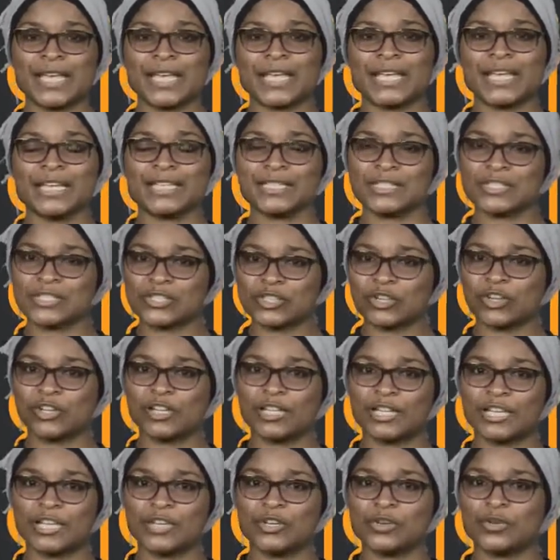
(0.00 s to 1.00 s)
install
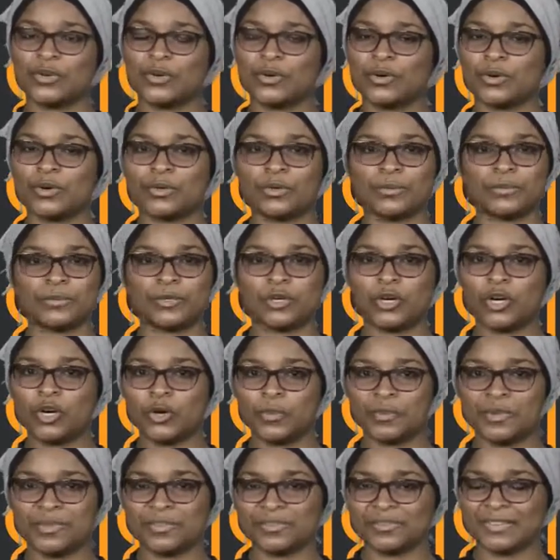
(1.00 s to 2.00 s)
in your
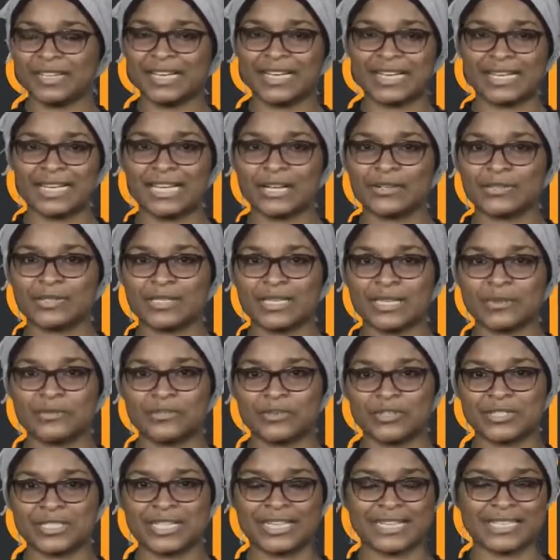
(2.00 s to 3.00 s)
OB van, outside
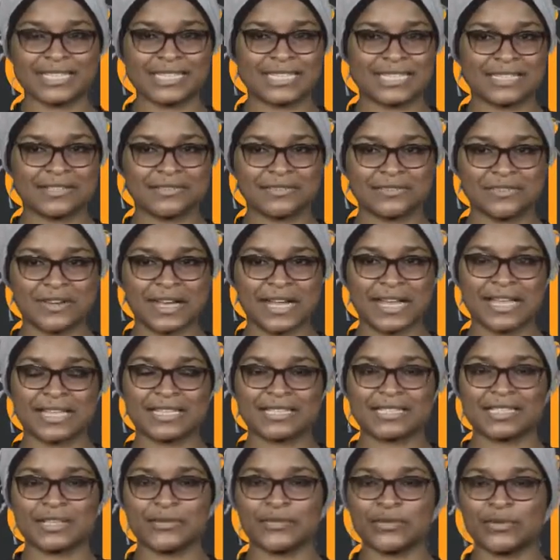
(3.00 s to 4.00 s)
broadcasting
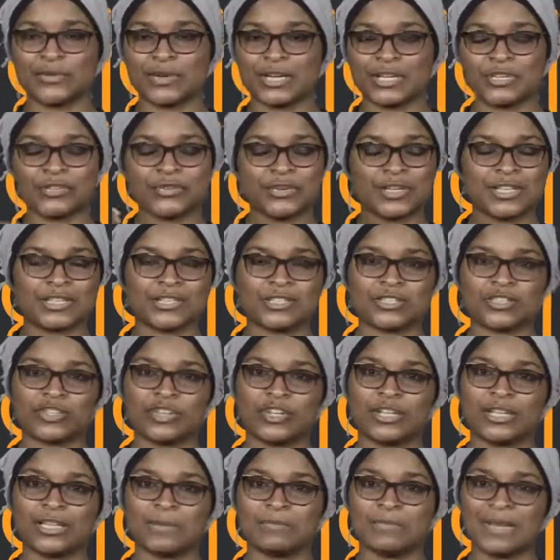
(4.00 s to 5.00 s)
vans, if you want to
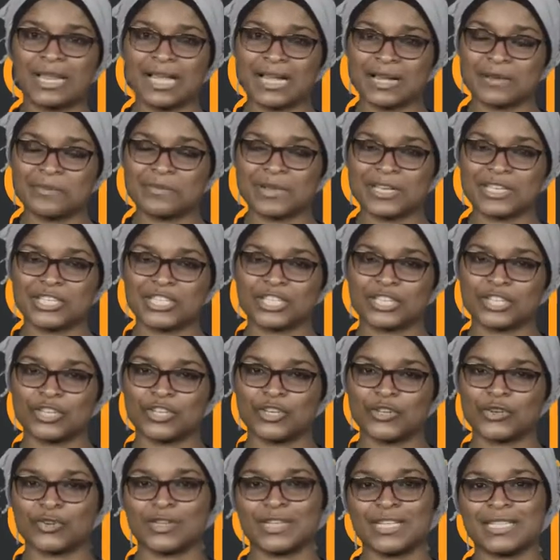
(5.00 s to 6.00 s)
install Blackmagic
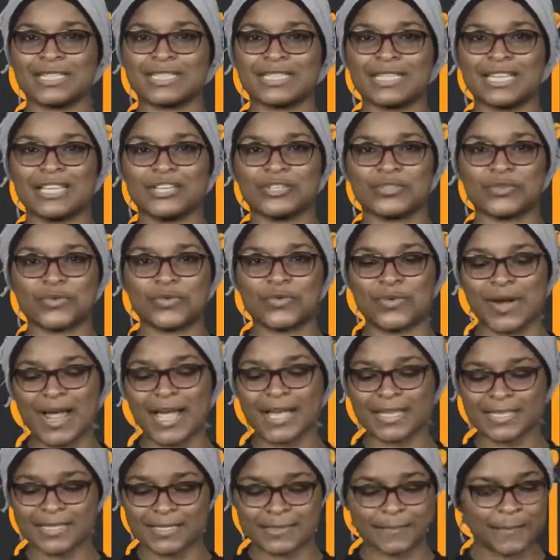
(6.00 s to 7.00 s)
units into
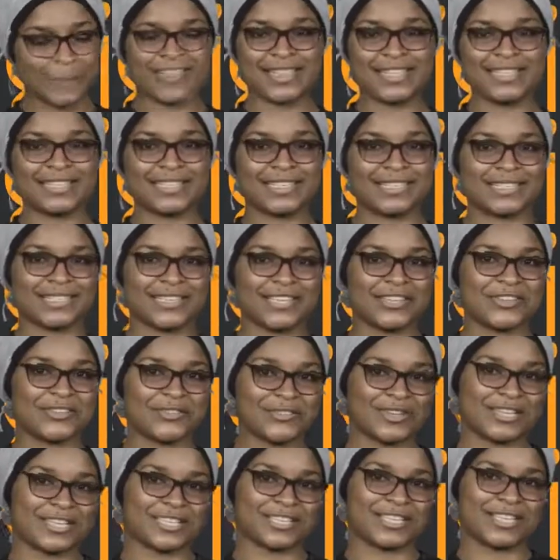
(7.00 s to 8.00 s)
racks, this is the
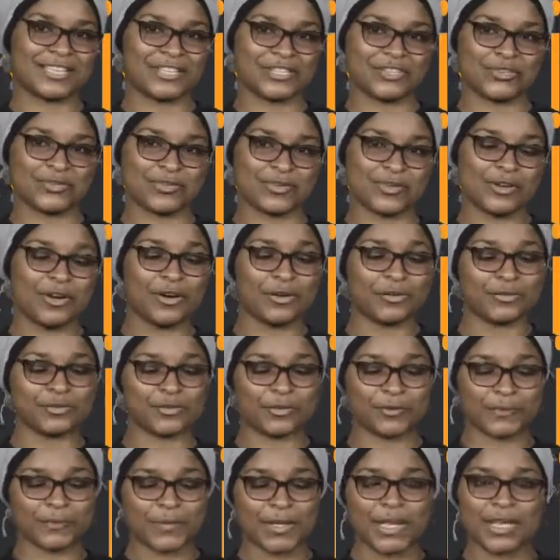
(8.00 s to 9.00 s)
unit that you go
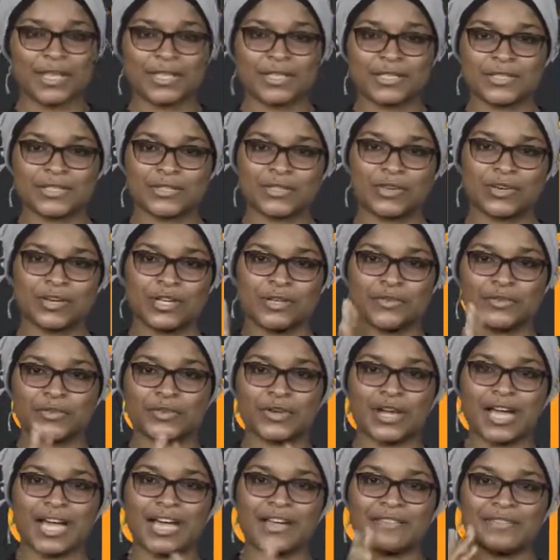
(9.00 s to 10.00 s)
for. So if you
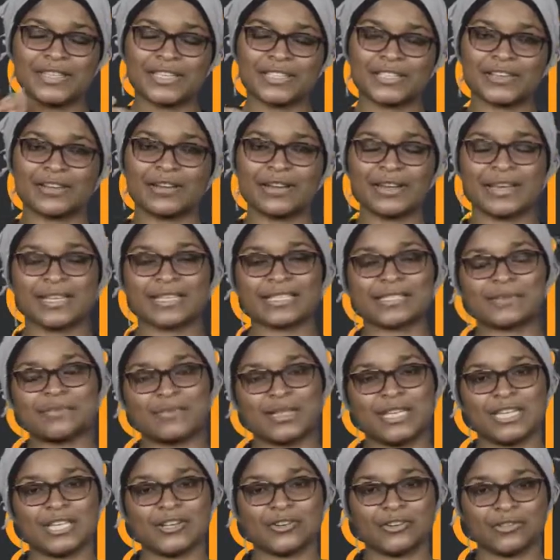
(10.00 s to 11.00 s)
have the Teranex
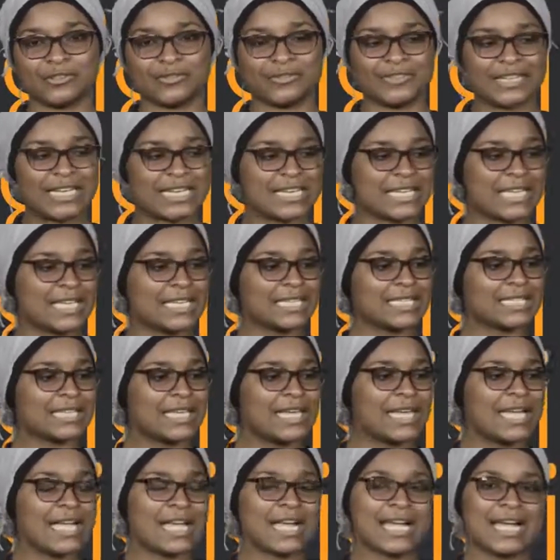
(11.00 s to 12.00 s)
Mini converters,
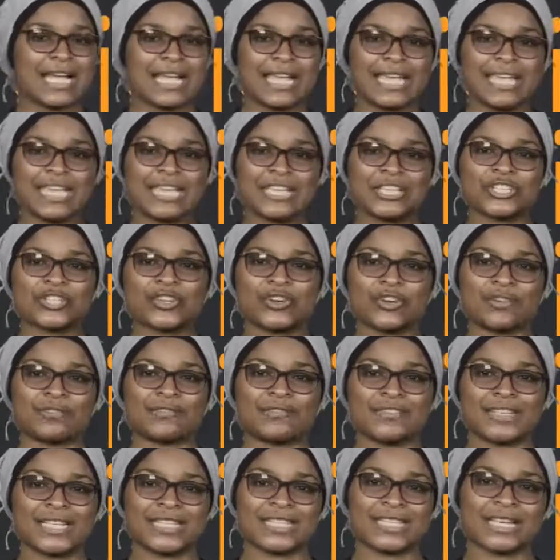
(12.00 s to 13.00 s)
each
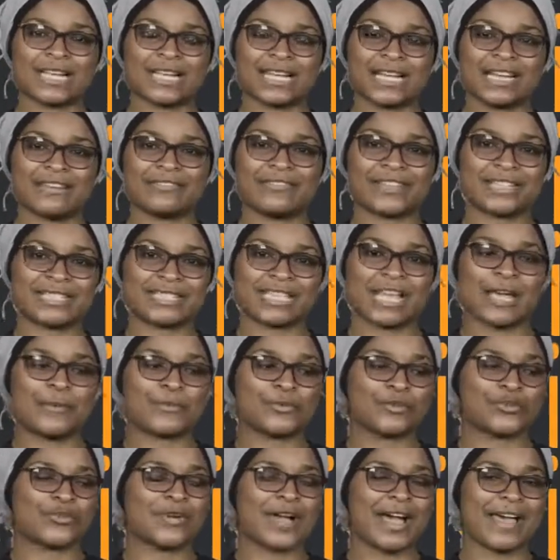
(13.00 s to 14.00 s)
converter covers up
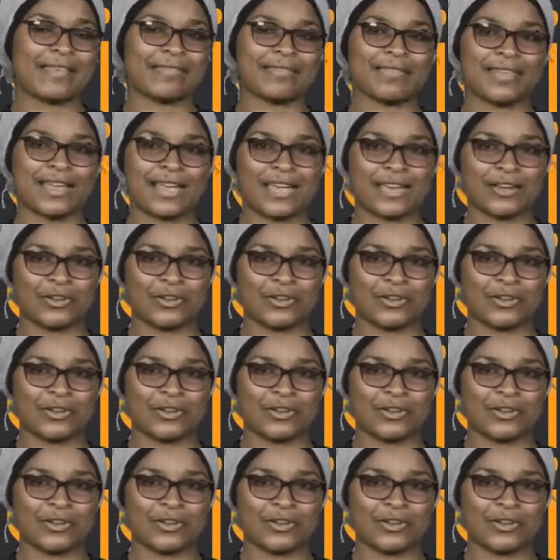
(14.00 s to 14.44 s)
to a third